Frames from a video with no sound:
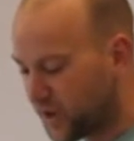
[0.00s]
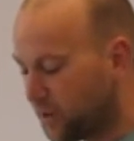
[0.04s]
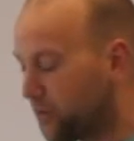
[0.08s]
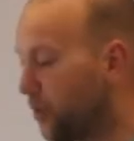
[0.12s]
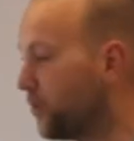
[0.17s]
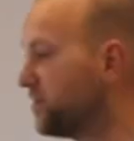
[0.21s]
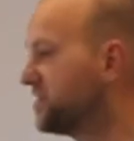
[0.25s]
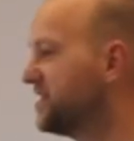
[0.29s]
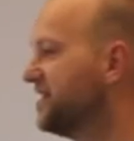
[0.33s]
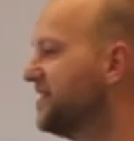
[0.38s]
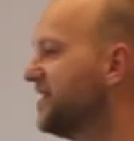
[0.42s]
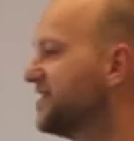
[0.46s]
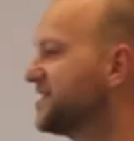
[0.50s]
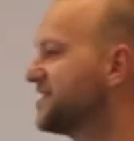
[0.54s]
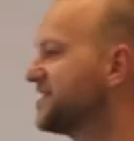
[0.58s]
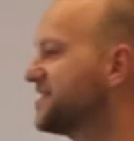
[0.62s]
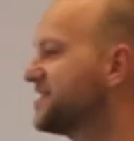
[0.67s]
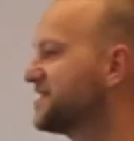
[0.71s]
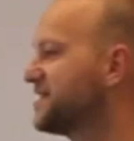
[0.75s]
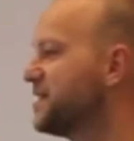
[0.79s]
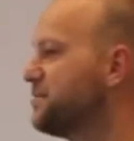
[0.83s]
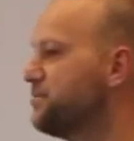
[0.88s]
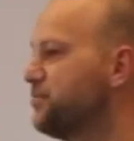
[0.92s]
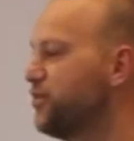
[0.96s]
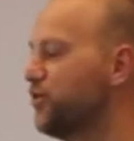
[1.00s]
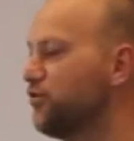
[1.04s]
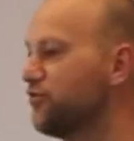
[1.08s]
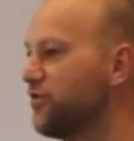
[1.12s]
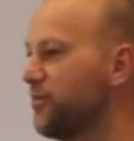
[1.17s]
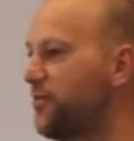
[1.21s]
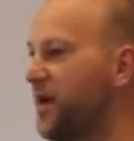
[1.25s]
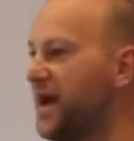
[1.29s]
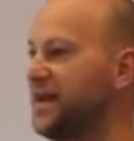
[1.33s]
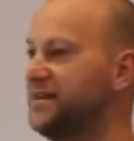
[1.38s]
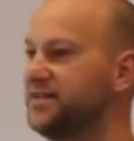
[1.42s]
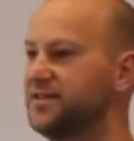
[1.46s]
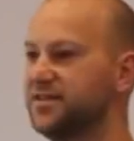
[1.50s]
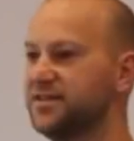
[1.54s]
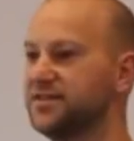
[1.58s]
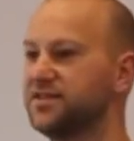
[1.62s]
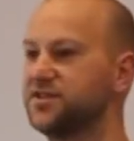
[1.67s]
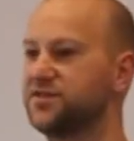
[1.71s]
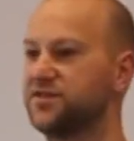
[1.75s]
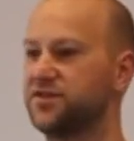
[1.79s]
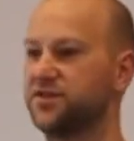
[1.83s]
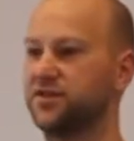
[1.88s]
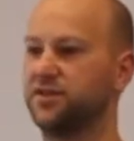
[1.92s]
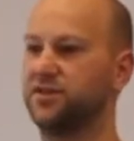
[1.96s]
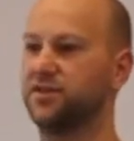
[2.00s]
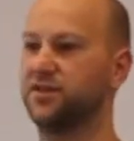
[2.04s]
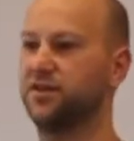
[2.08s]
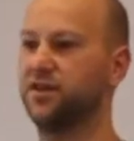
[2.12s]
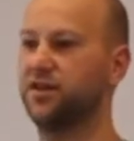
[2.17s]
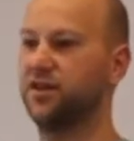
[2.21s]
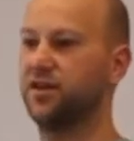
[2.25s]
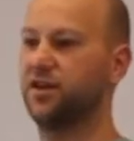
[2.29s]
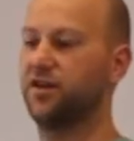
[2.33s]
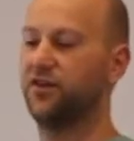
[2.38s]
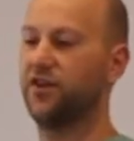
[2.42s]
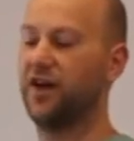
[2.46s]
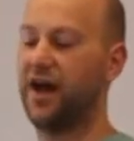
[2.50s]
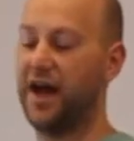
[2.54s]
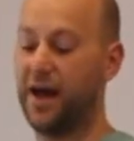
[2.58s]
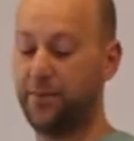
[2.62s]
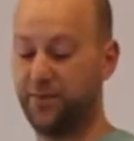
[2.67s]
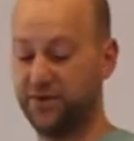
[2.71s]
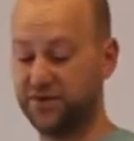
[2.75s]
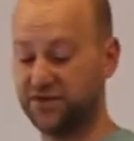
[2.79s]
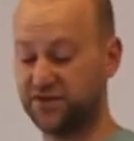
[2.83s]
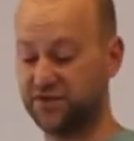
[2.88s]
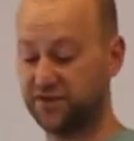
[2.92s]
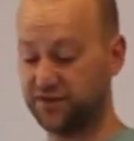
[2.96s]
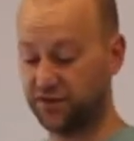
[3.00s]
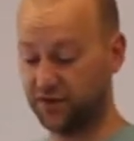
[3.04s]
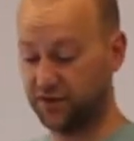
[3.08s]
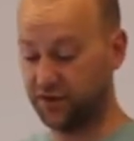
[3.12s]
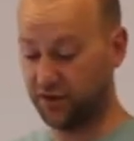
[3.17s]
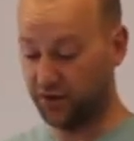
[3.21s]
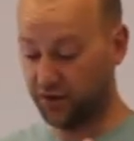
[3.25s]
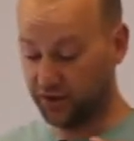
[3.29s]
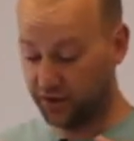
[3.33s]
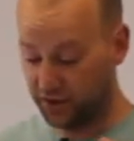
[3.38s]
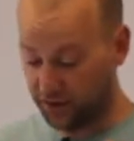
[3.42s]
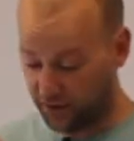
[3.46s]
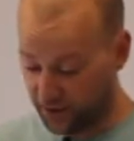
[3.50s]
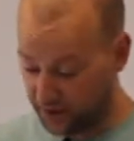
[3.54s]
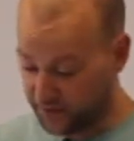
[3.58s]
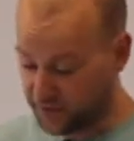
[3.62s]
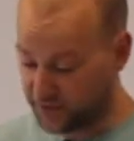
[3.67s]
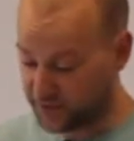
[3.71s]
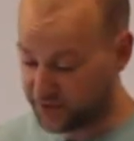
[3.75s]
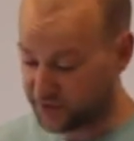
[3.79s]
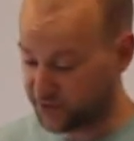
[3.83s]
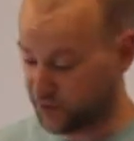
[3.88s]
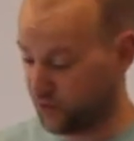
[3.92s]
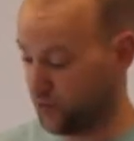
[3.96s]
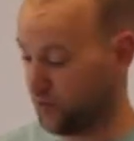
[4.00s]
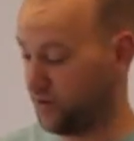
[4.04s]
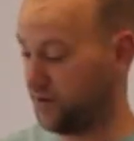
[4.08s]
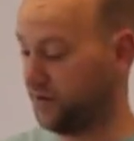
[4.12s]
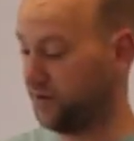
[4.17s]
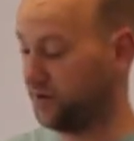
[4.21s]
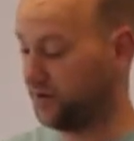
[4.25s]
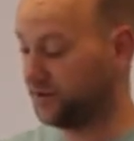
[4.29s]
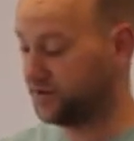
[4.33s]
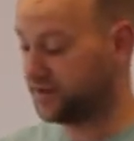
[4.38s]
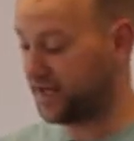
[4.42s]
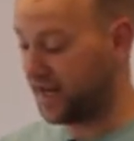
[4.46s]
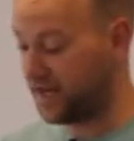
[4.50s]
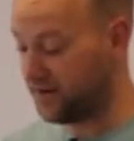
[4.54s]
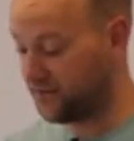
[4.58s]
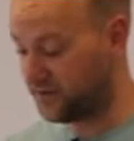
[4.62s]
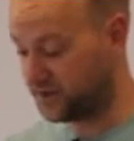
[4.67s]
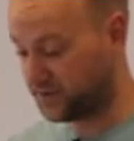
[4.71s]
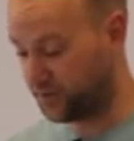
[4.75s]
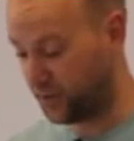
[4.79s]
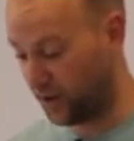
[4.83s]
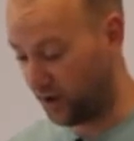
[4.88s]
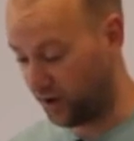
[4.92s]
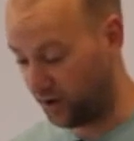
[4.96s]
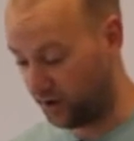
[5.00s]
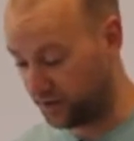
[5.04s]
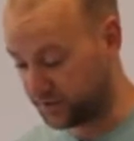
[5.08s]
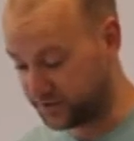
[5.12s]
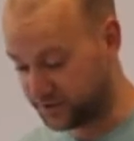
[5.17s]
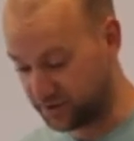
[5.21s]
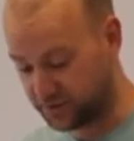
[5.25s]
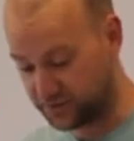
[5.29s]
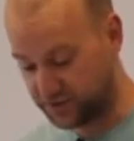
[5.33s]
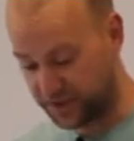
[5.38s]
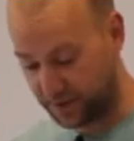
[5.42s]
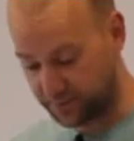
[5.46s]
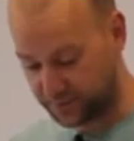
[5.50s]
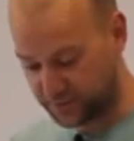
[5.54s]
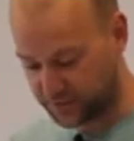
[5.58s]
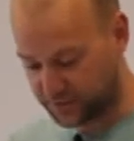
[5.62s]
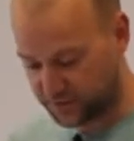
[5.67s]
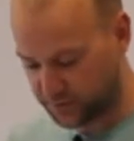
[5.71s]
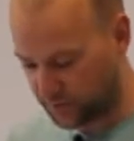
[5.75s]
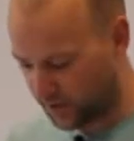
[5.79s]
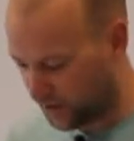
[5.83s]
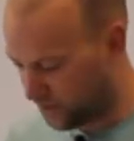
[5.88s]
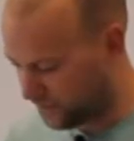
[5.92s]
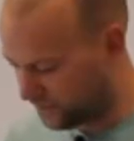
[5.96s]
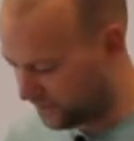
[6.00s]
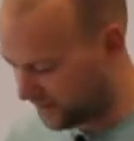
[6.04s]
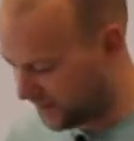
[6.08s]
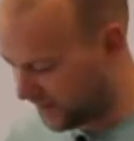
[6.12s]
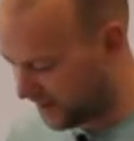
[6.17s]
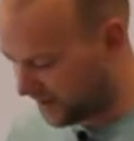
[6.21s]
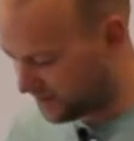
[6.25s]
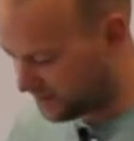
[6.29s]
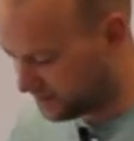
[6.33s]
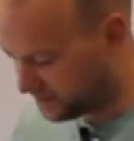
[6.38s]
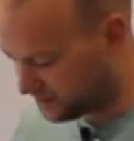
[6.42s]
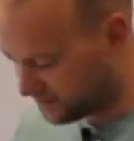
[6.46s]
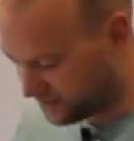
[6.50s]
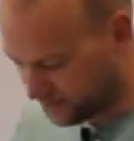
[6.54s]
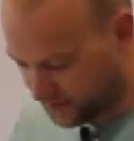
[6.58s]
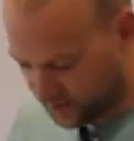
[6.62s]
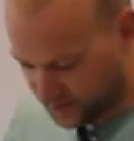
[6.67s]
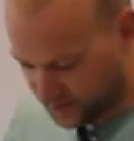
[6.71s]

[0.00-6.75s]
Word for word: But we see there's a simple repentance that happens uh, in the story on David's part. So, chapter 12 again and